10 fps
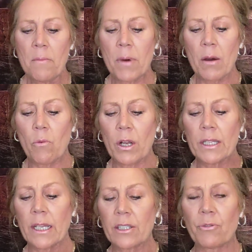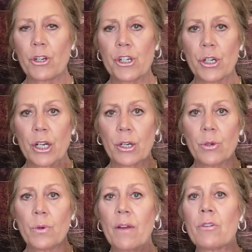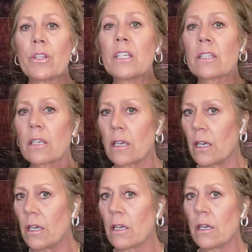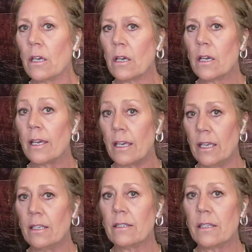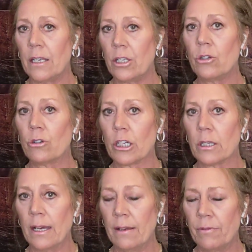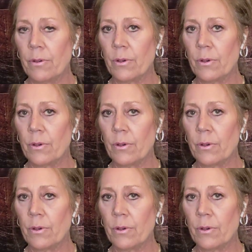But one thing's for sure, whoever this king is in your life,